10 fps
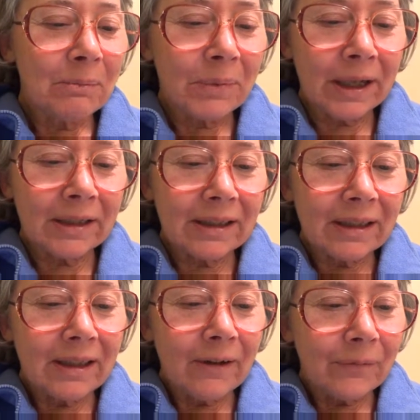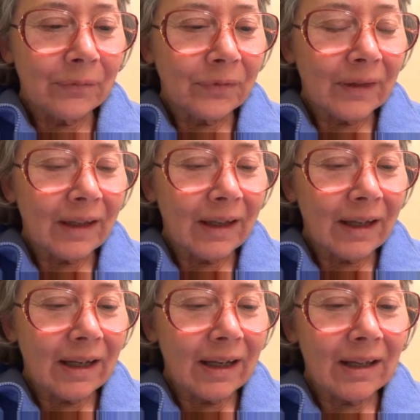But
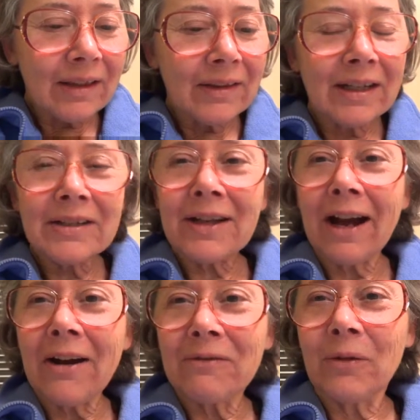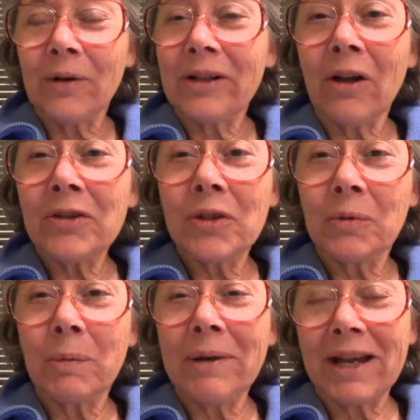the desire for it also
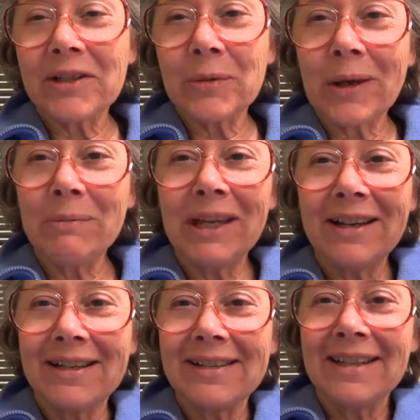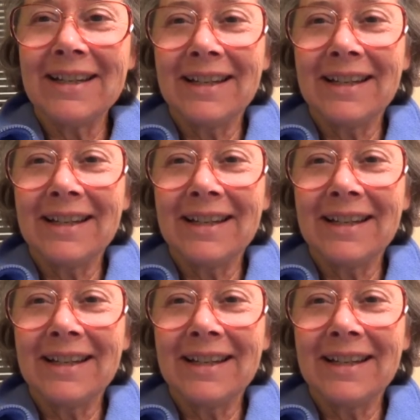will pass away, because